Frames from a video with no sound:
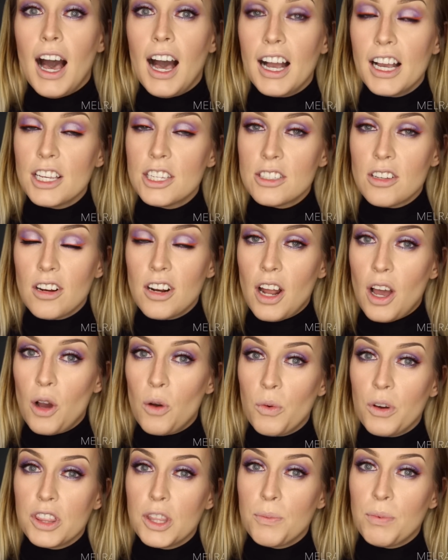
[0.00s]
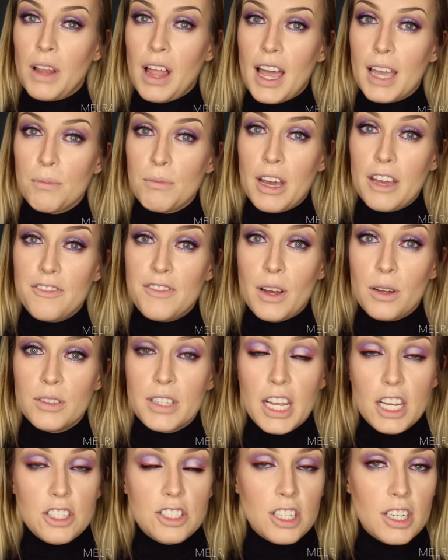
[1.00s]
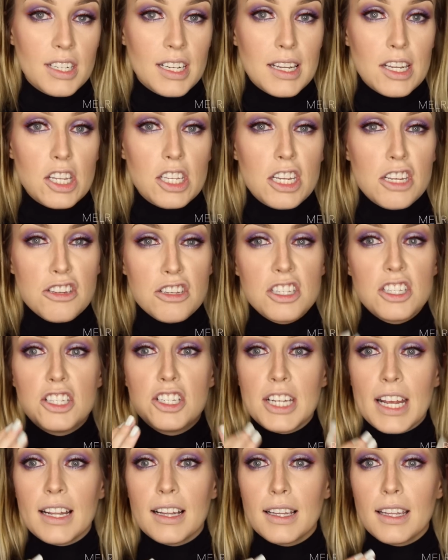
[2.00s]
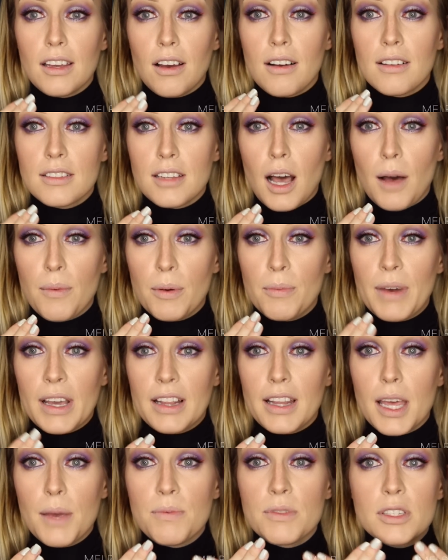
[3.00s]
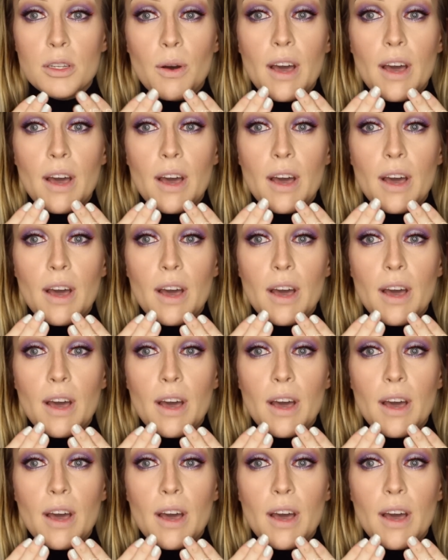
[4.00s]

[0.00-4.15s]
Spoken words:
I start out with applying my foundation just gently on top of my lips.